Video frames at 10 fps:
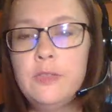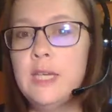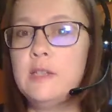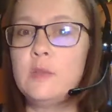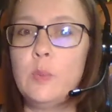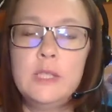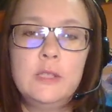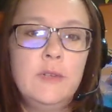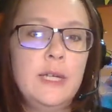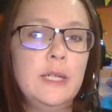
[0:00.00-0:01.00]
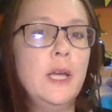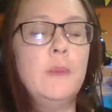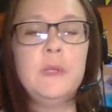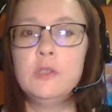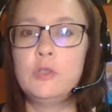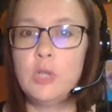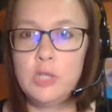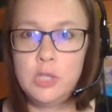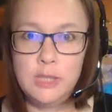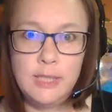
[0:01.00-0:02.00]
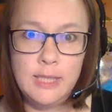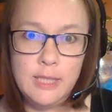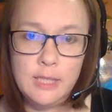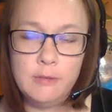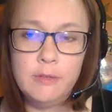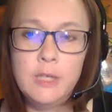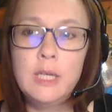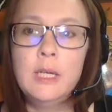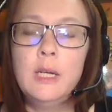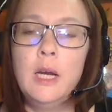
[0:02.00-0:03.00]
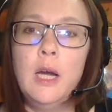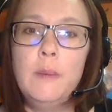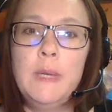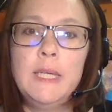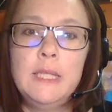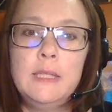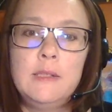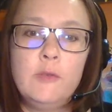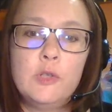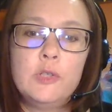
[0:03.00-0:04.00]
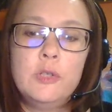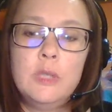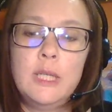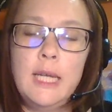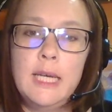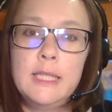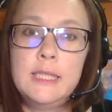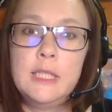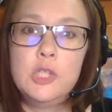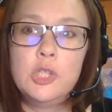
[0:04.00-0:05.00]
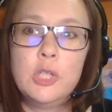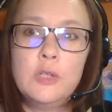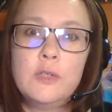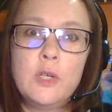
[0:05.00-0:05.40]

things, the way they divide it up, the instruction that they give, make it easy for student and teacher.